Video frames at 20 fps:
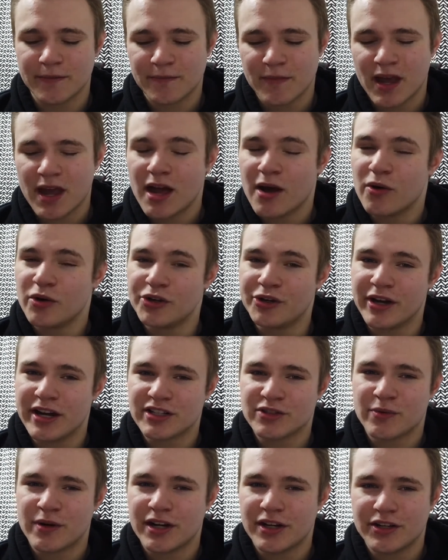What you
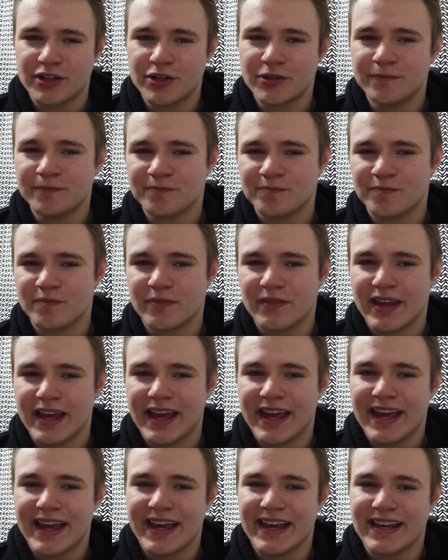guys want to do
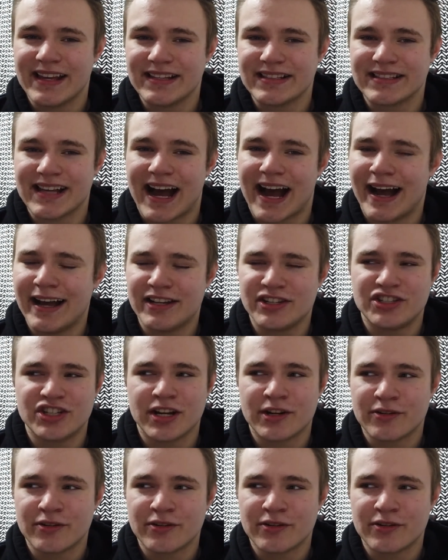is a